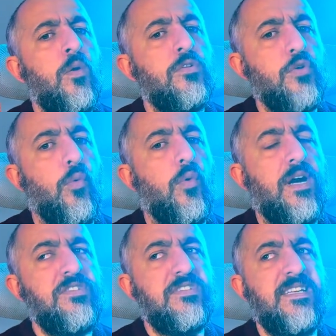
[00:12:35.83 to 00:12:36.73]
So
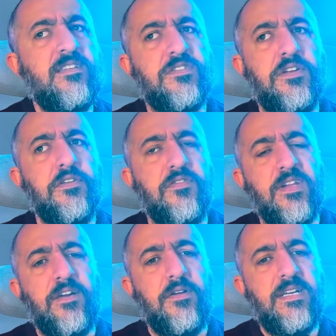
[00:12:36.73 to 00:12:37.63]
I just said there's another
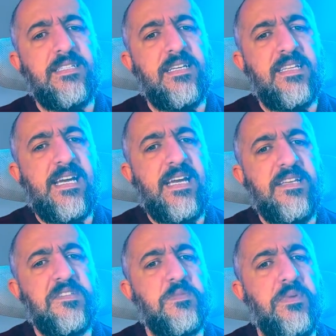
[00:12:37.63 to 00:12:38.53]
flat ride, and that
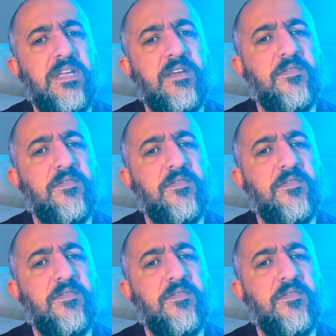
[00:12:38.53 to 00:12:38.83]
is Spinning